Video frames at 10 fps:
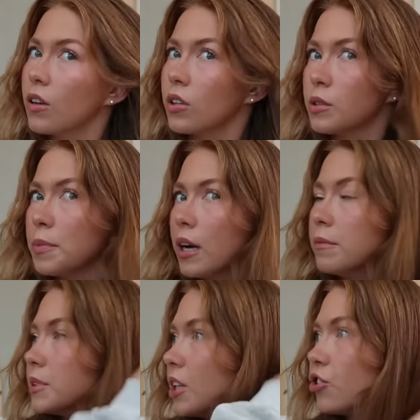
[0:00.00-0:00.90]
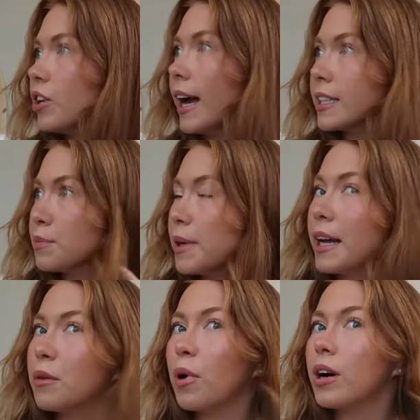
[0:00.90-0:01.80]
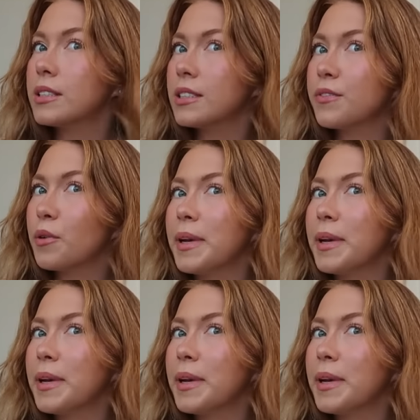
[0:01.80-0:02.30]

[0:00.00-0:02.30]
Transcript: has also become such an expedited process for